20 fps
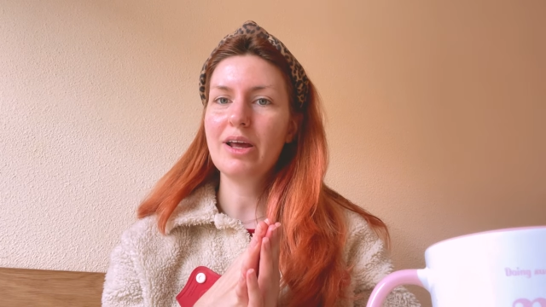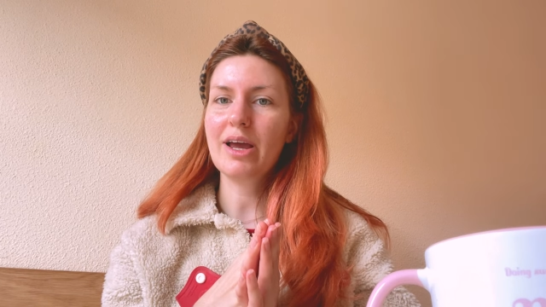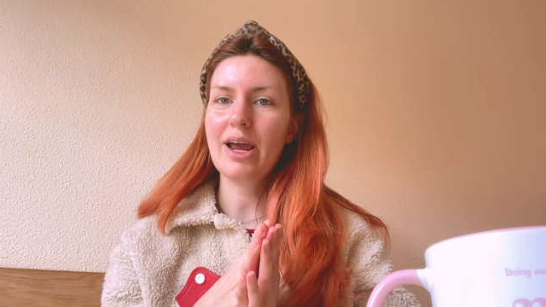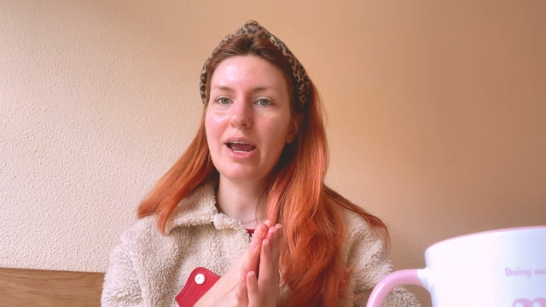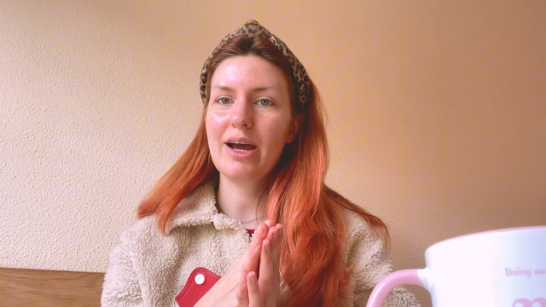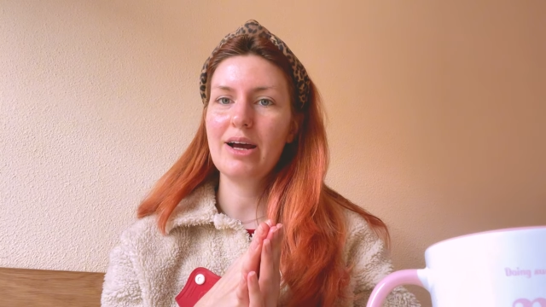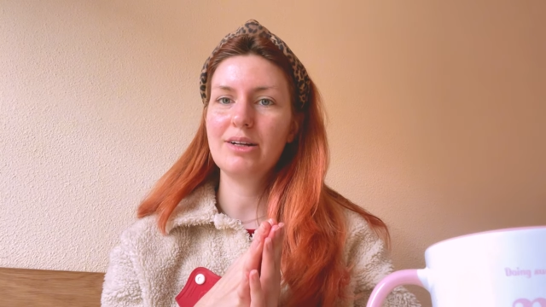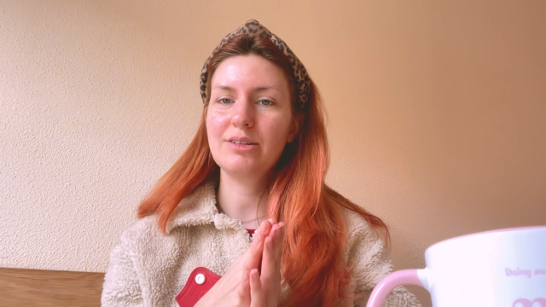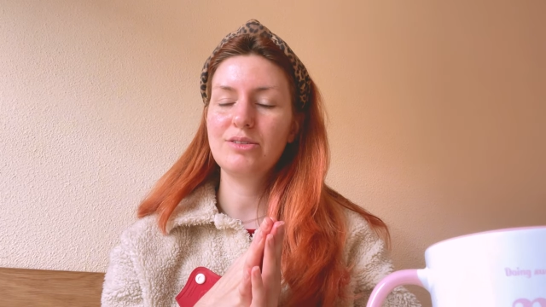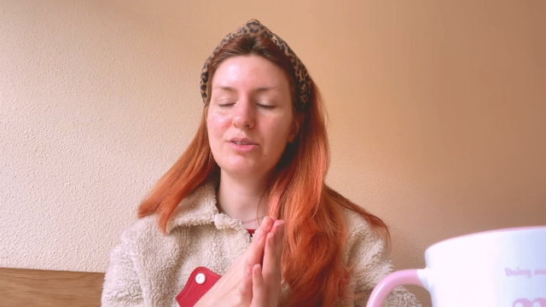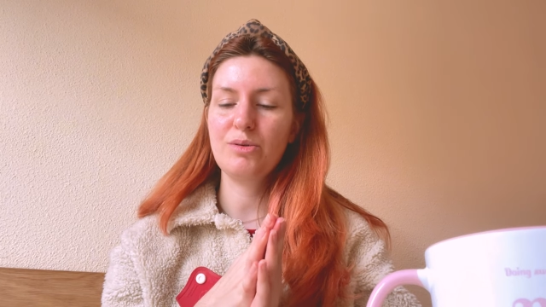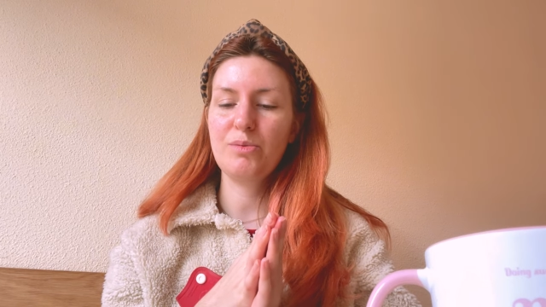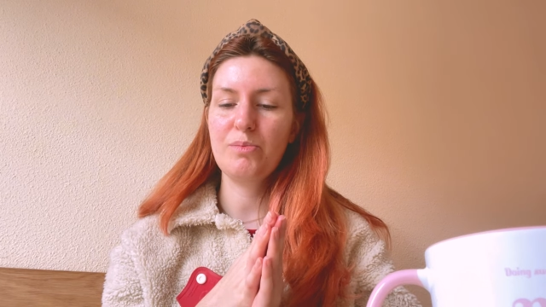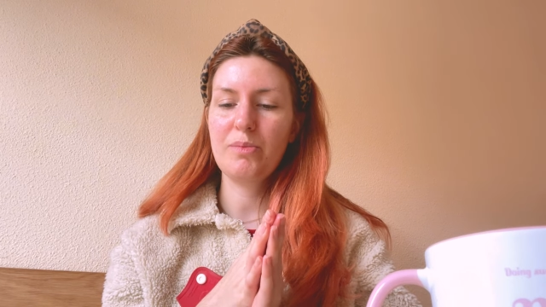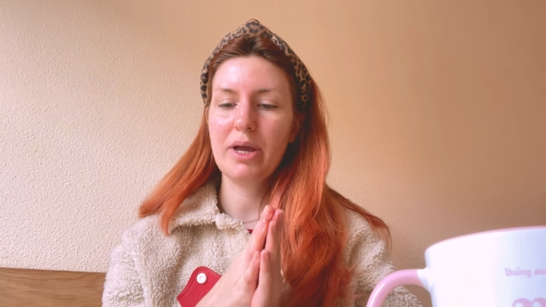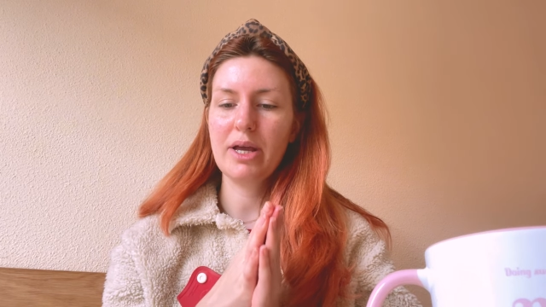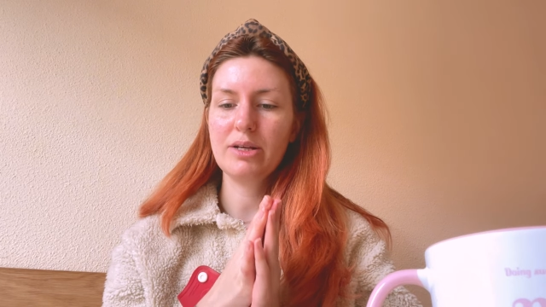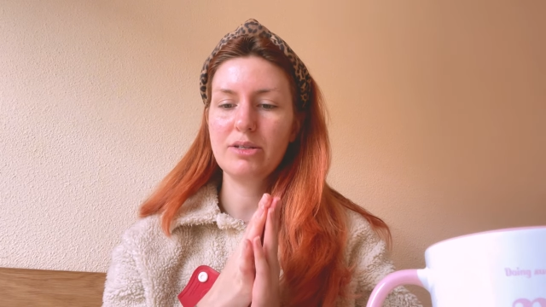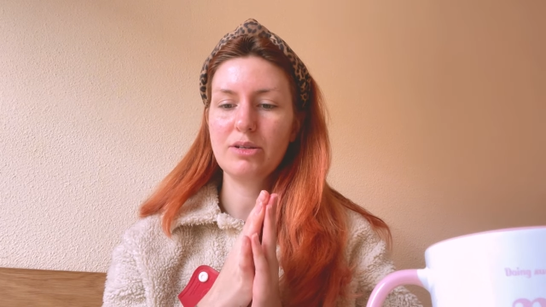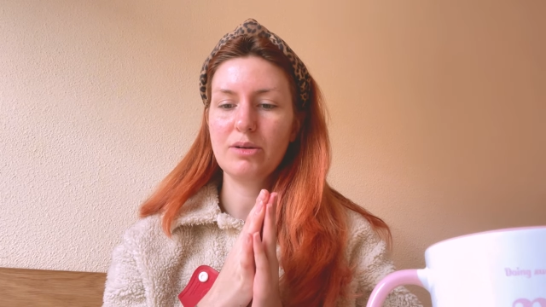I had to
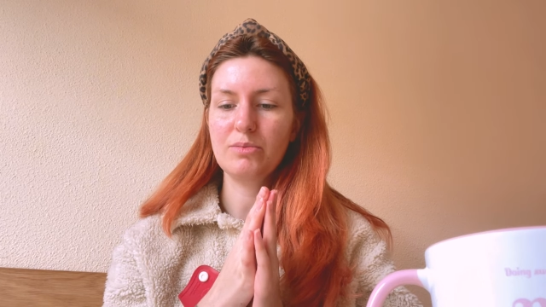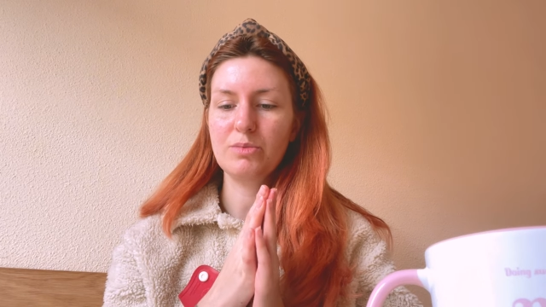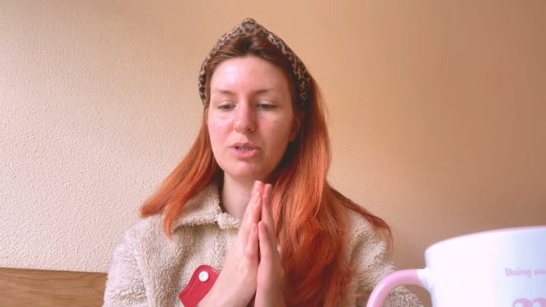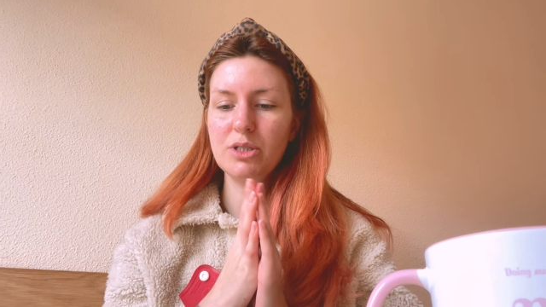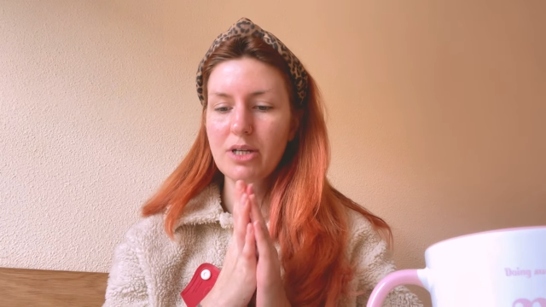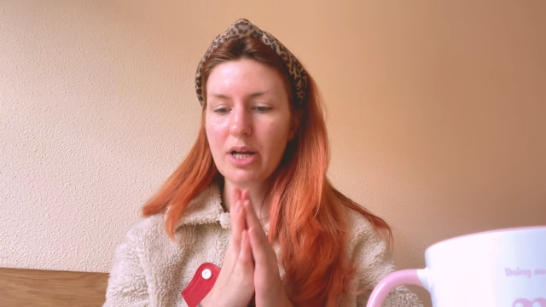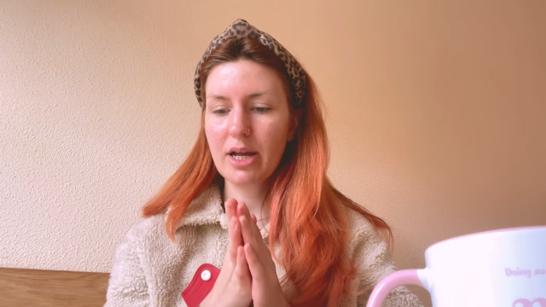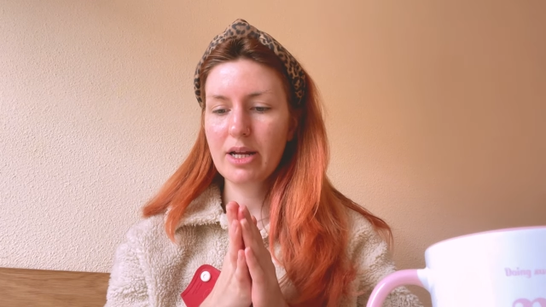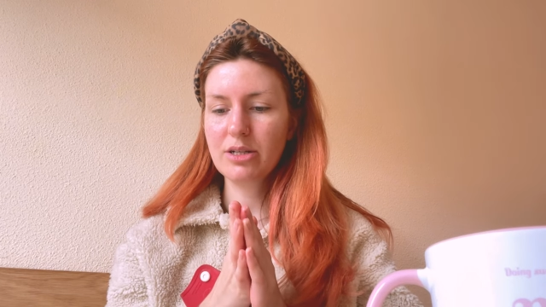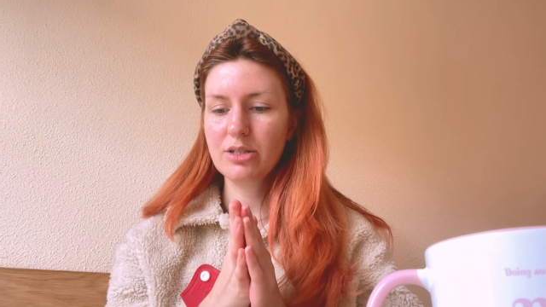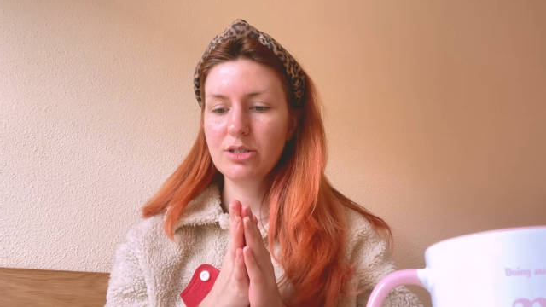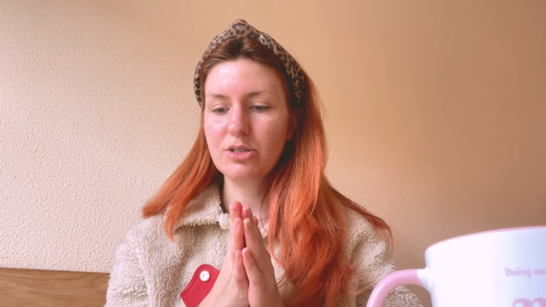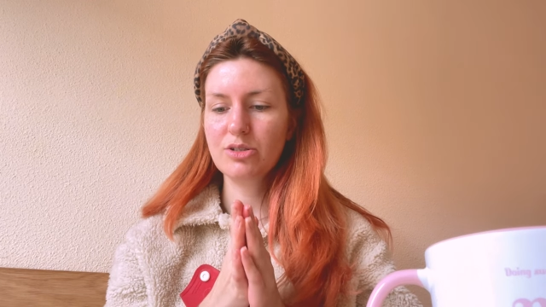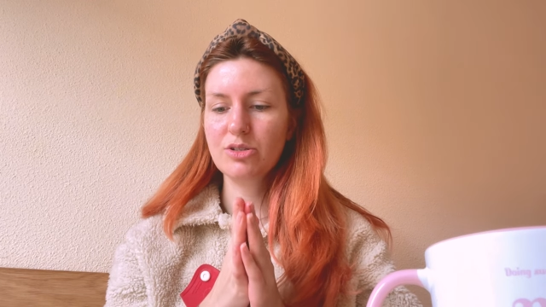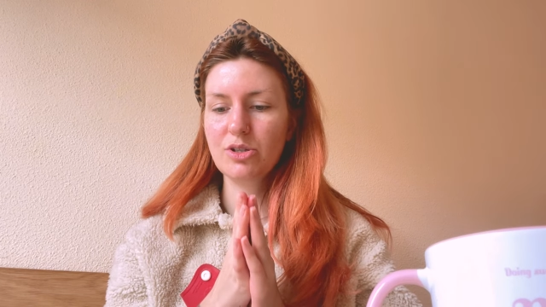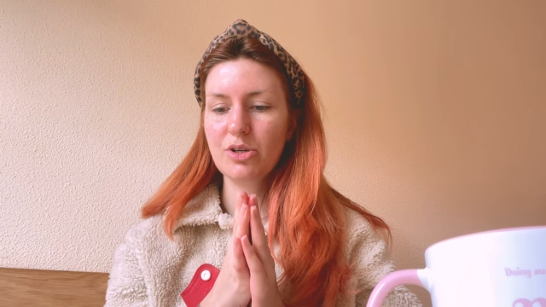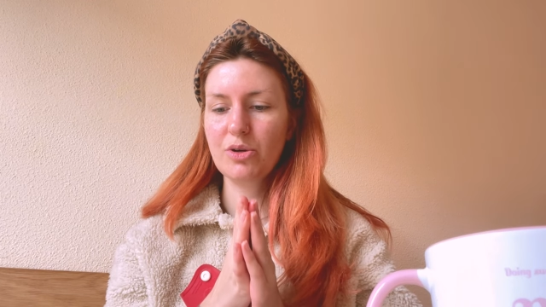make some changes